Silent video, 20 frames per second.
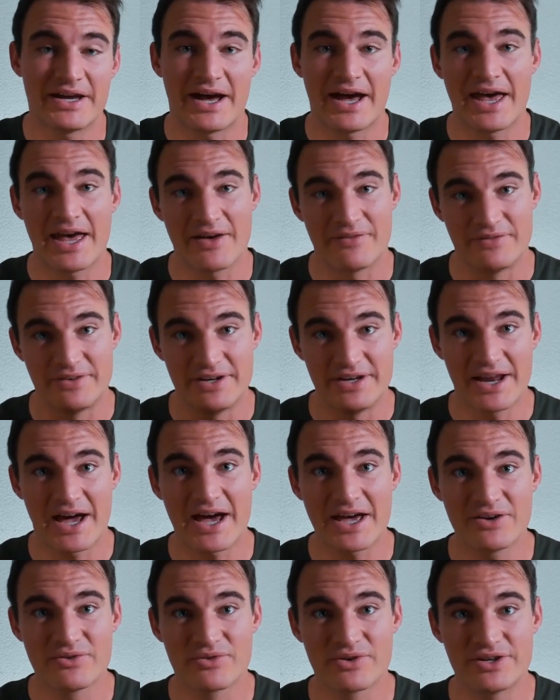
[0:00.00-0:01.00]
I have
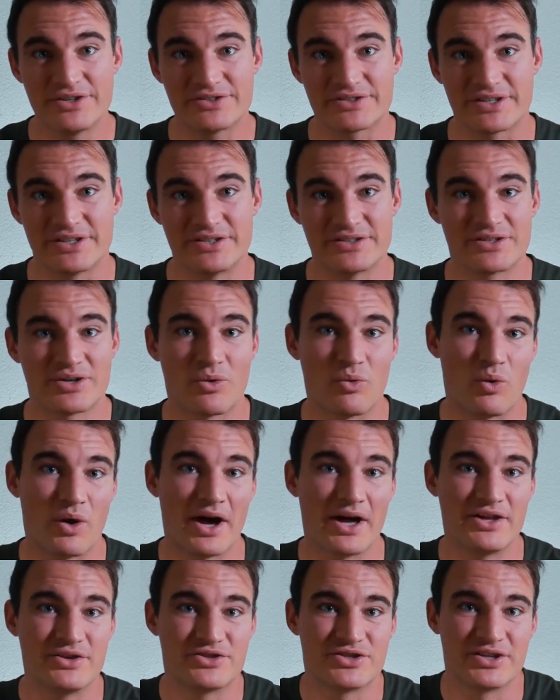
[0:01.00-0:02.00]
9 reasons why
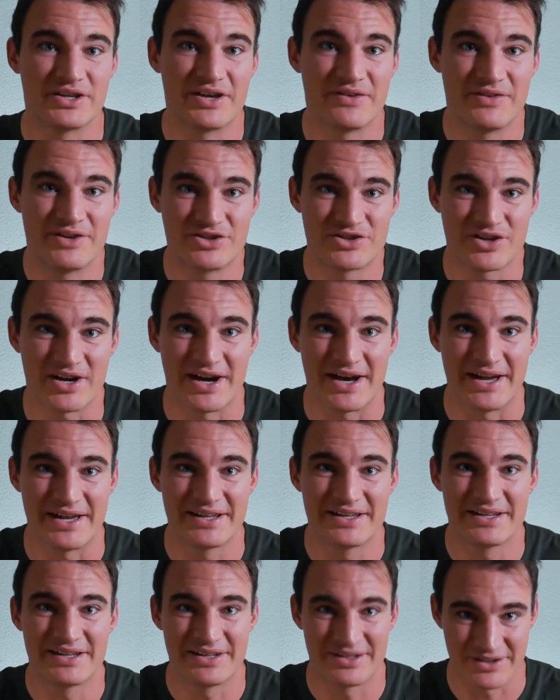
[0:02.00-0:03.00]
you should give it a try.
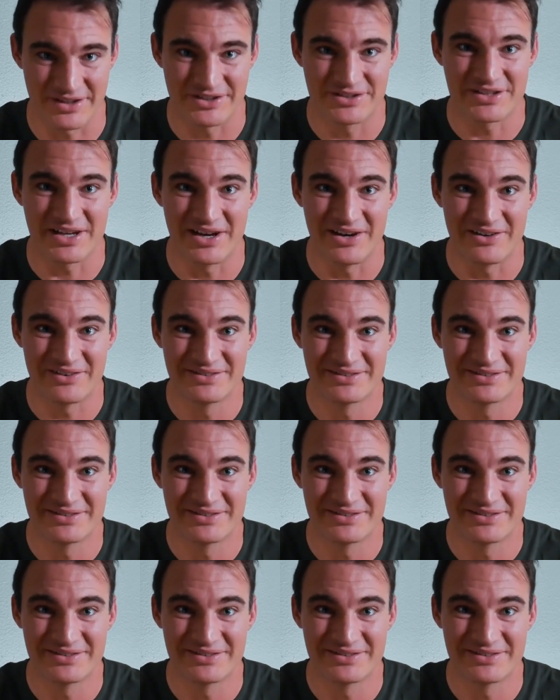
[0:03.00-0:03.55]
Let's go.